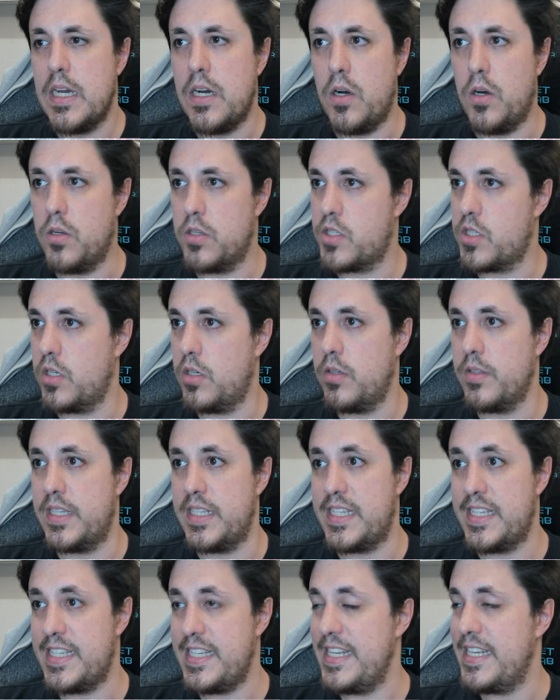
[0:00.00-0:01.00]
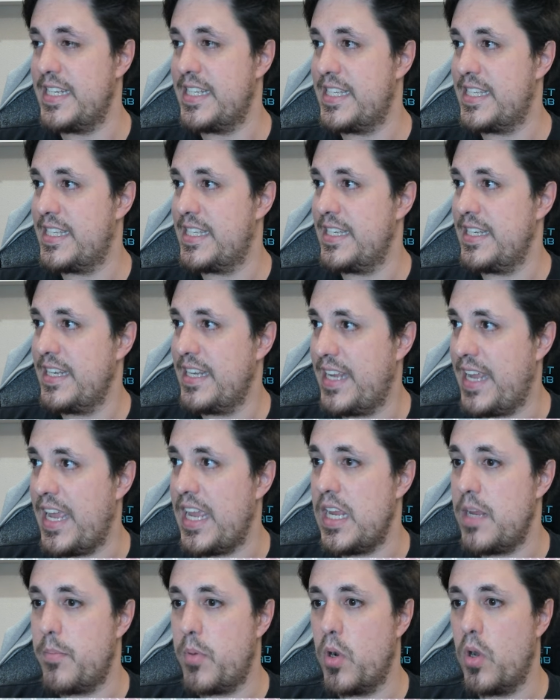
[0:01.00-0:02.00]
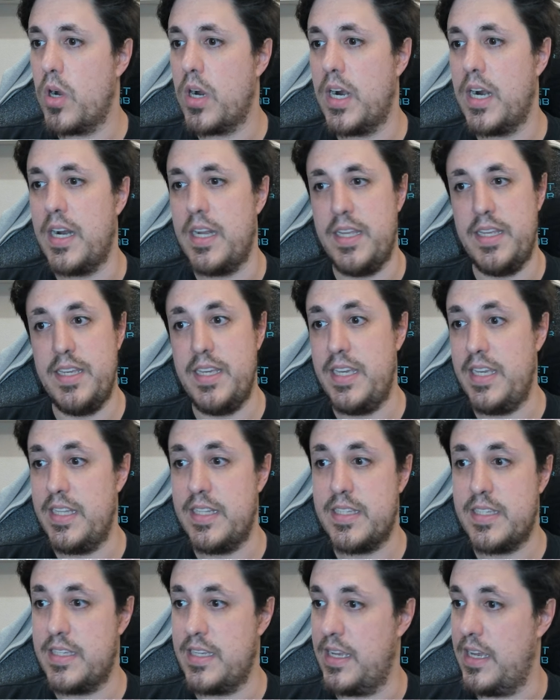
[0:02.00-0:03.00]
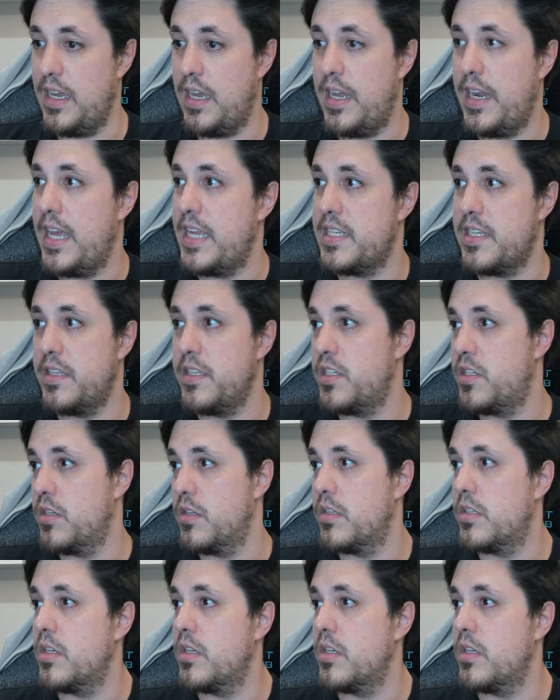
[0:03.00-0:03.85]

Also the 6k blocker, it's a nice addition.